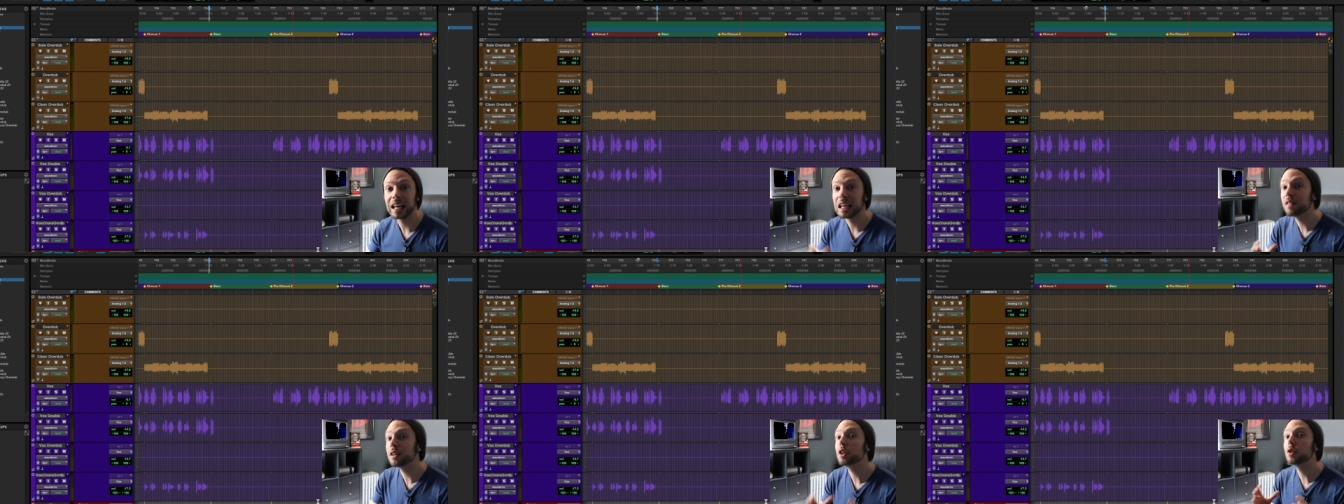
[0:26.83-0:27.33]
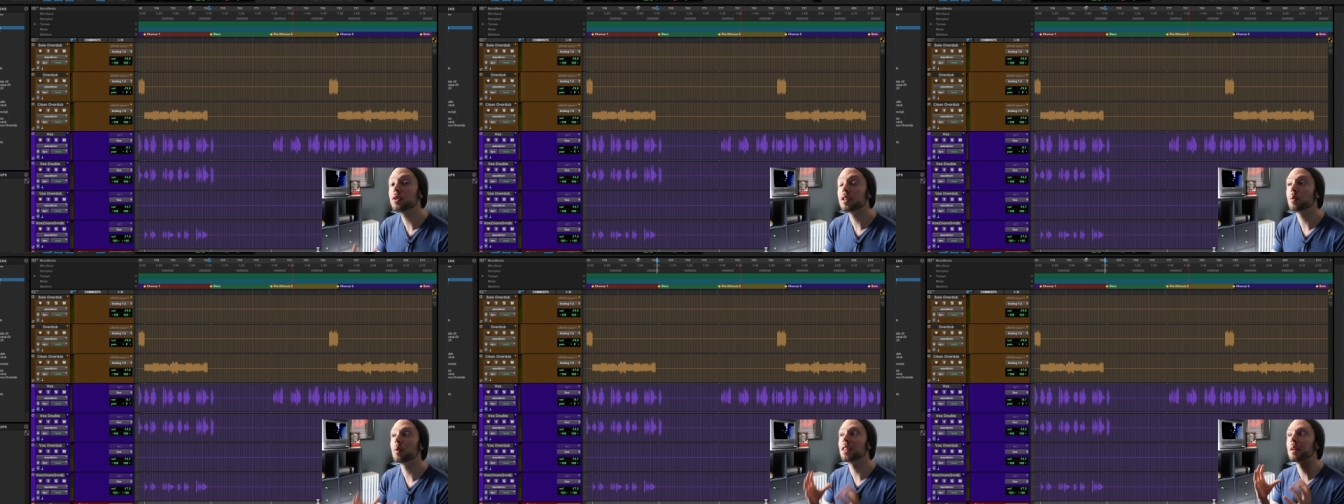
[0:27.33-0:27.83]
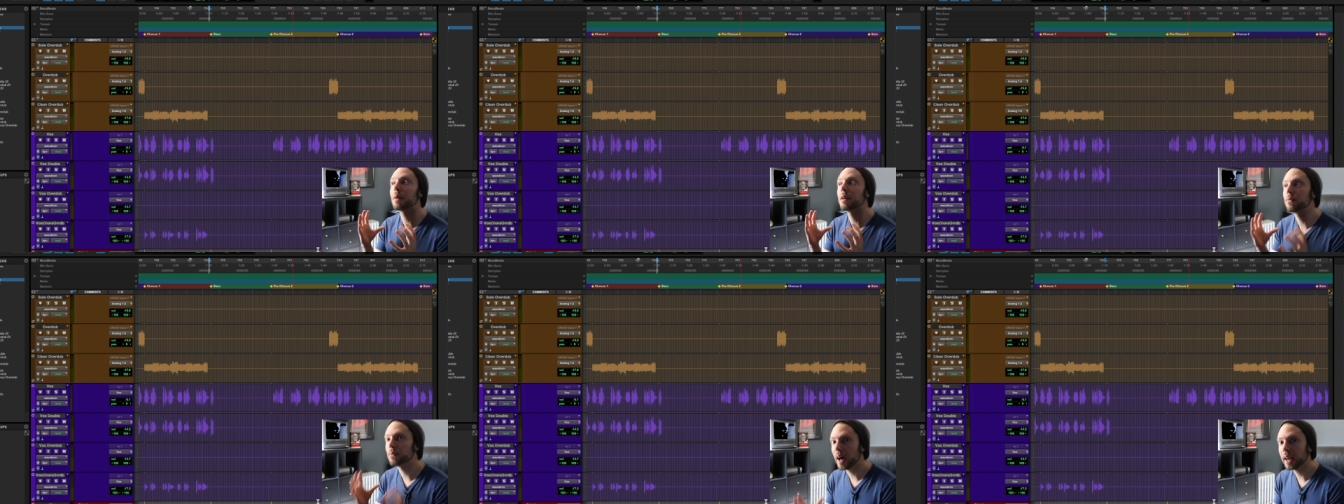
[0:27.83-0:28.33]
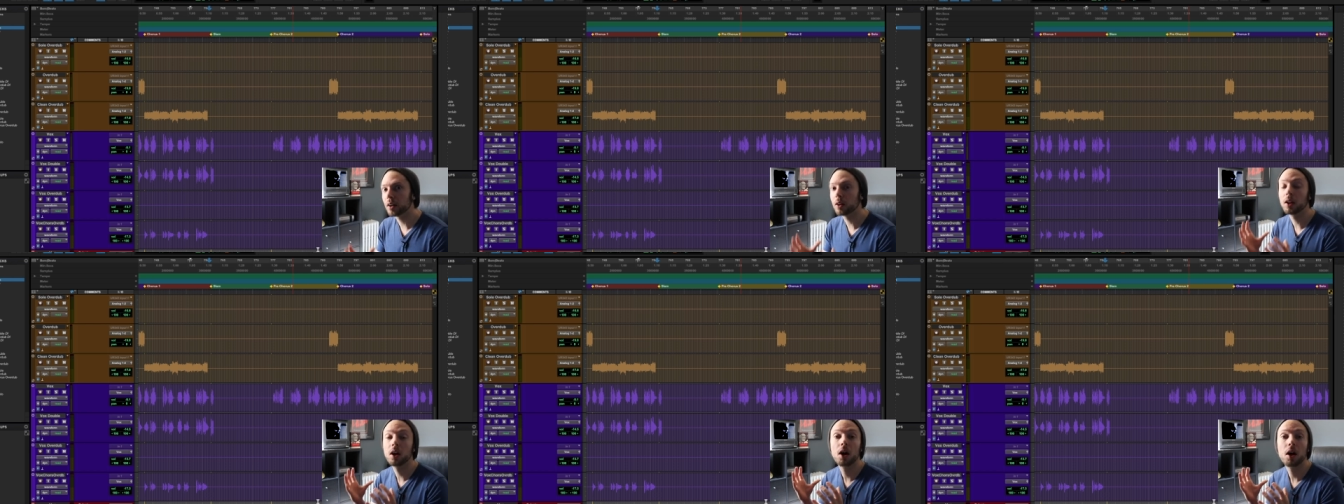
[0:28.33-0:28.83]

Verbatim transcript: even use it within my final